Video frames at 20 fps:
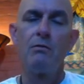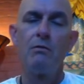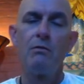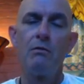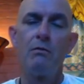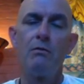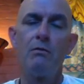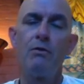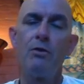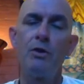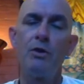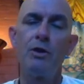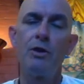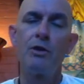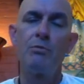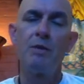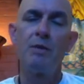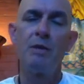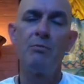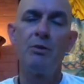Foolish
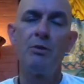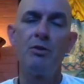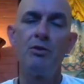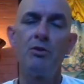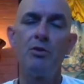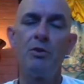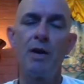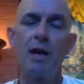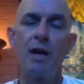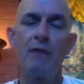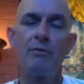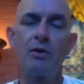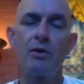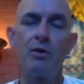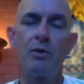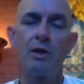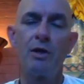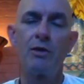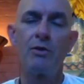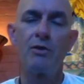people who have no
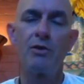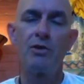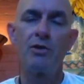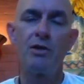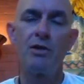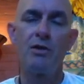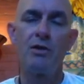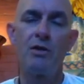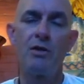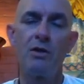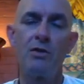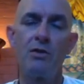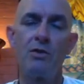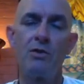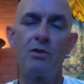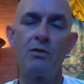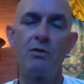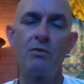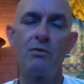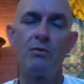interest in this
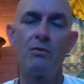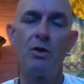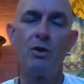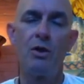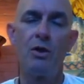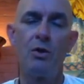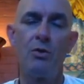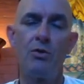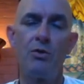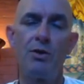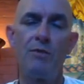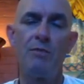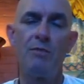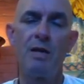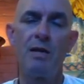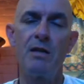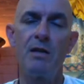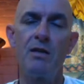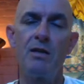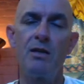will only be
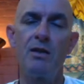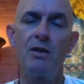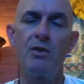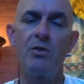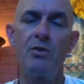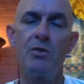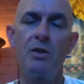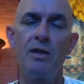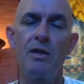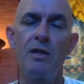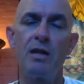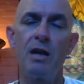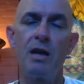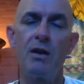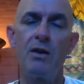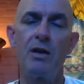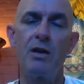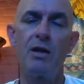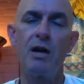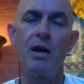continually
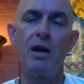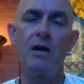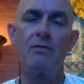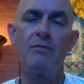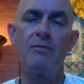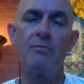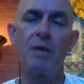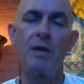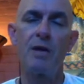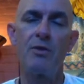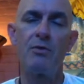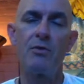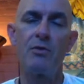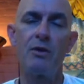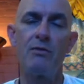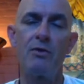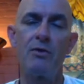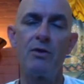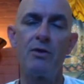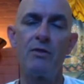carried off by the
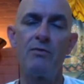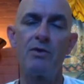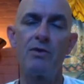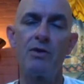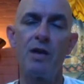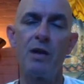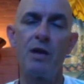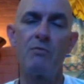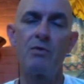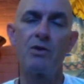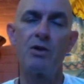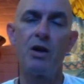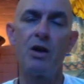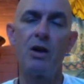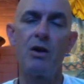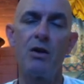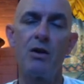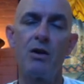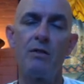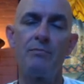river of samsara.